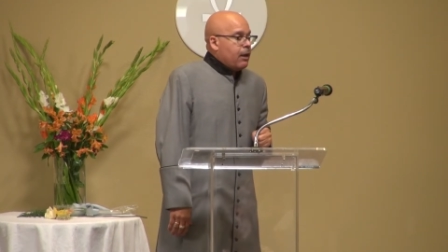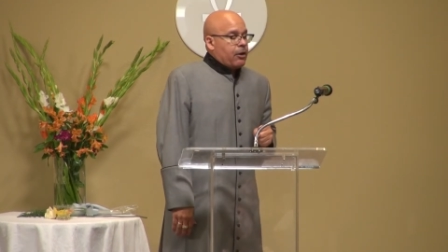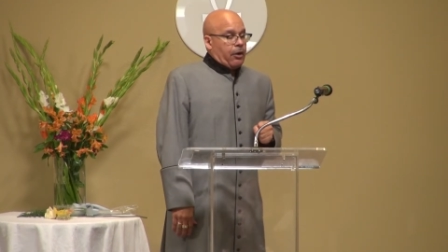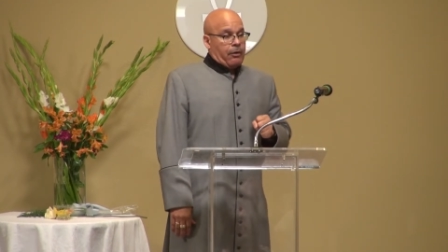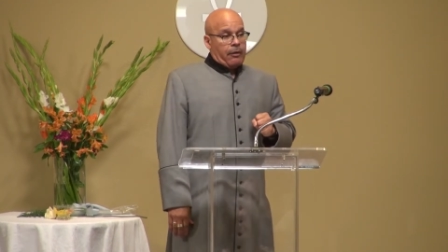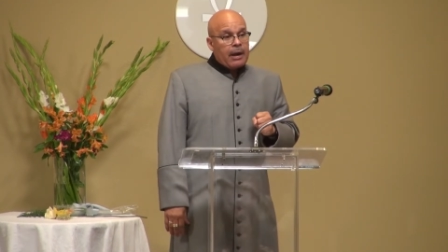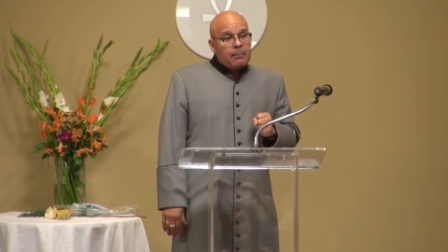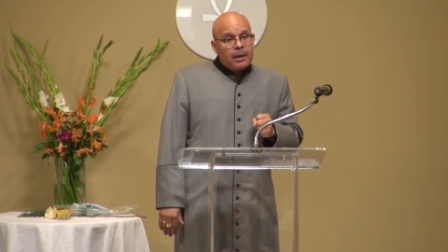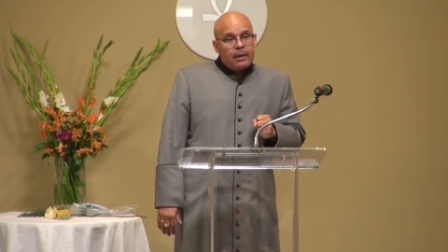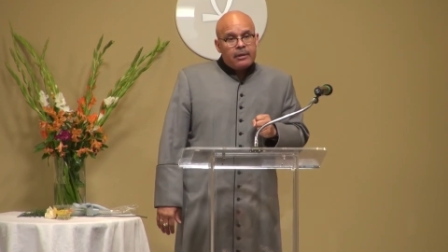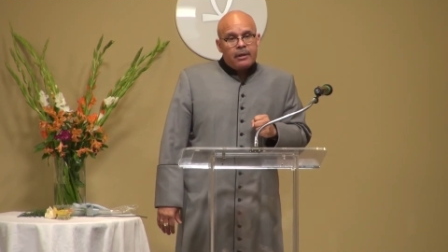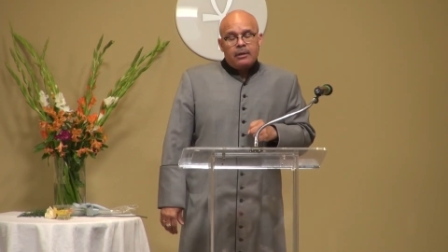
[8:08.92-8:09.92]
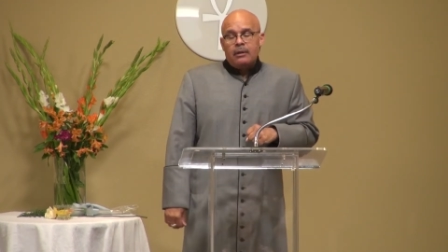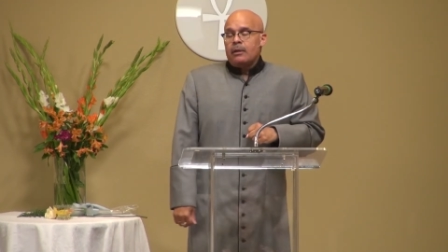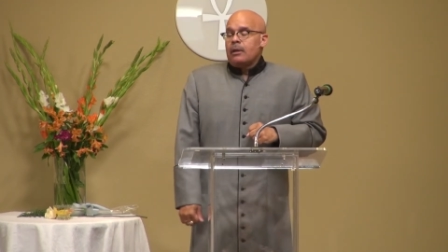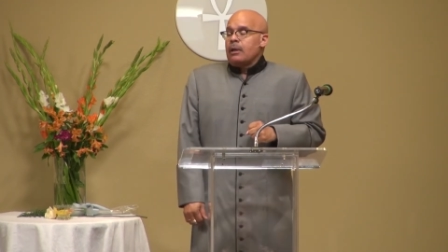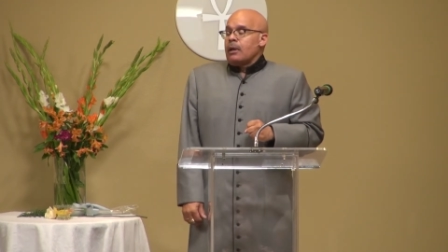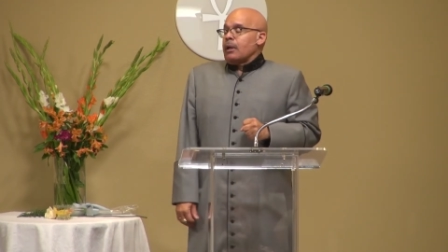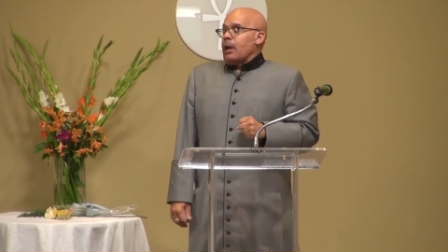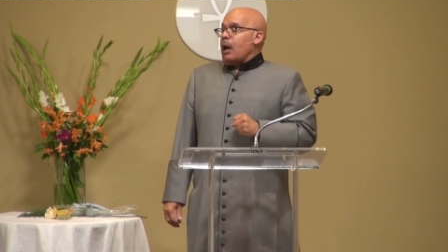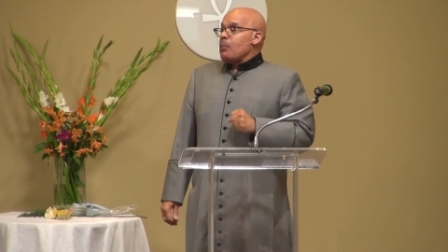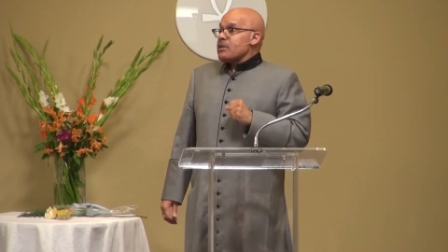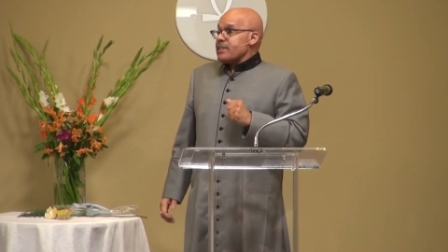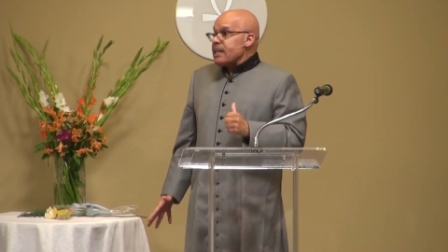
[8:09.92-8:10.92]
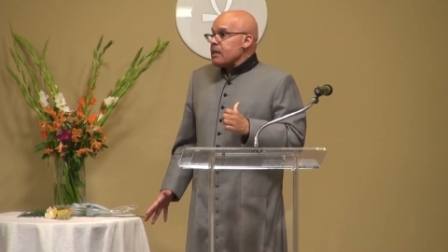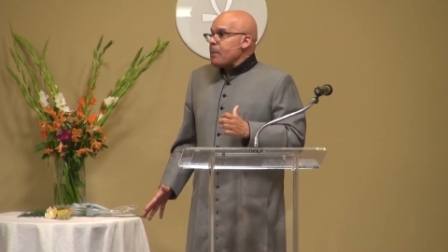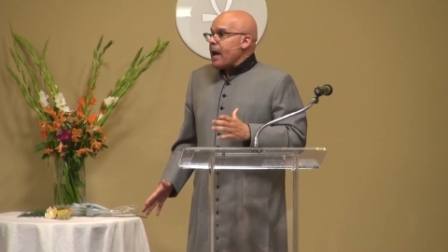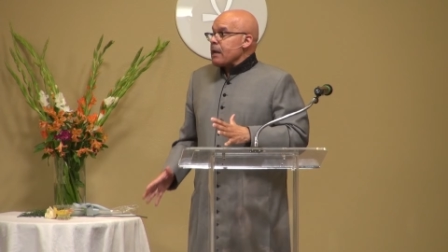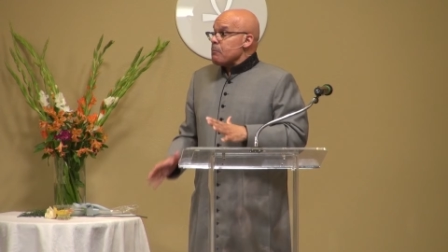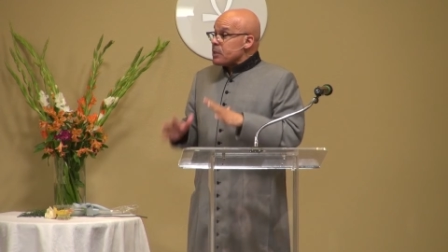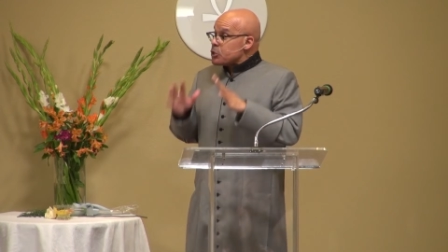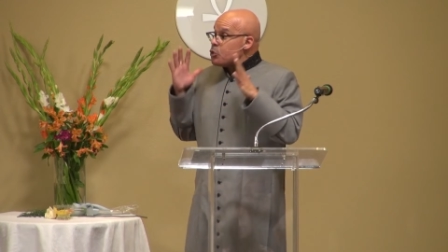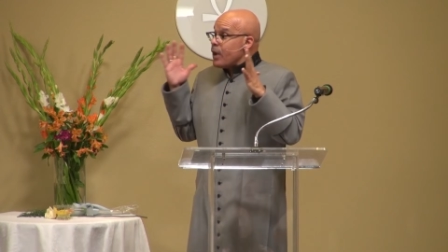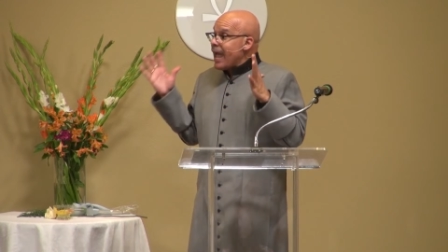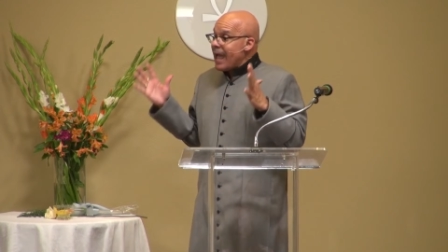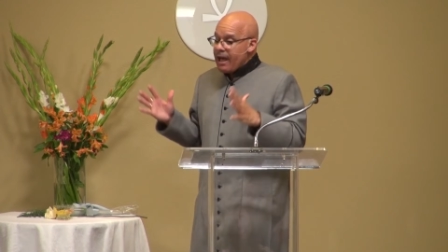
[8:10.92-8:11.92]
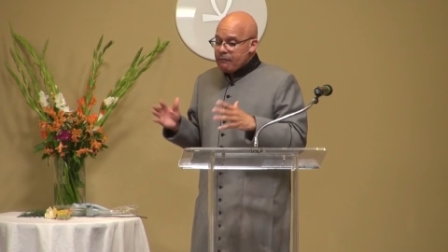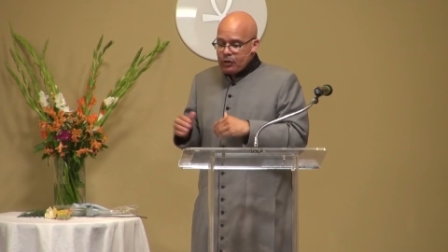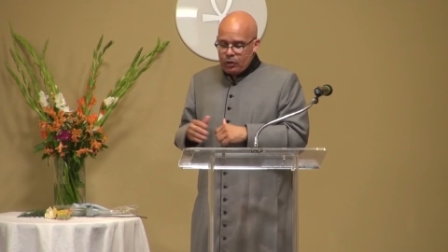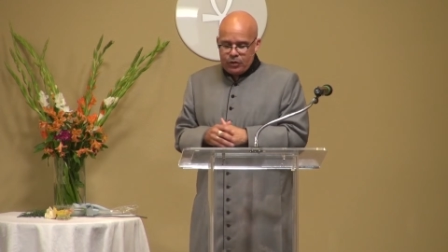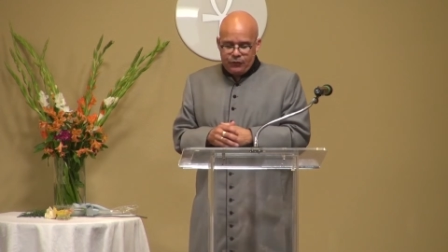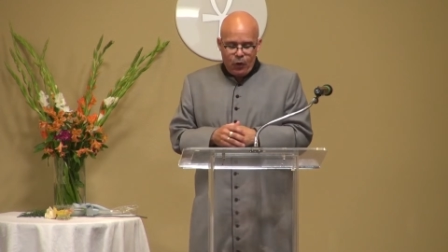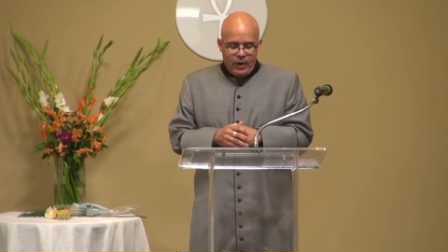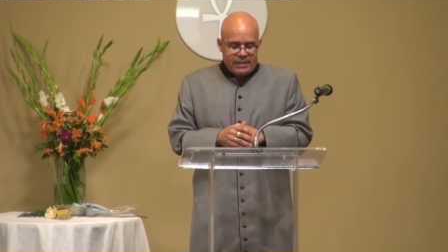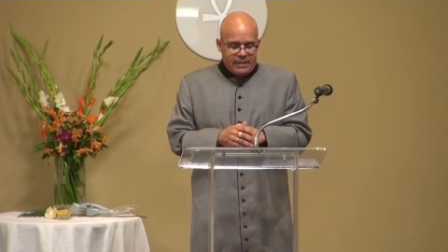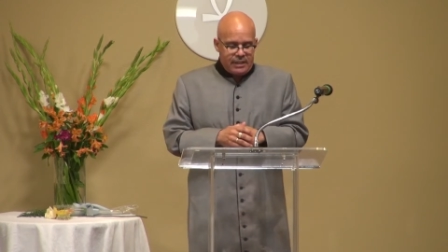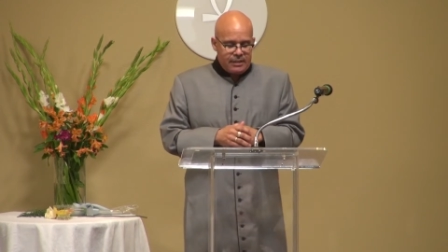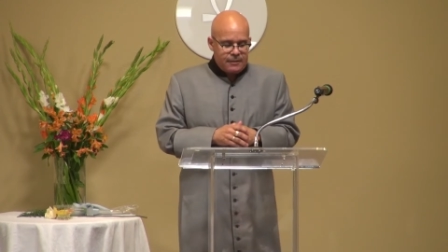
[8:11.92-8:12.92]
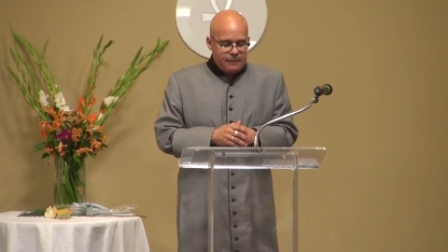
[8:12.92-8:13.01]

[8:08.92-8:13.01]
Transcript: your grandmother, almost anybody. But you have those voices.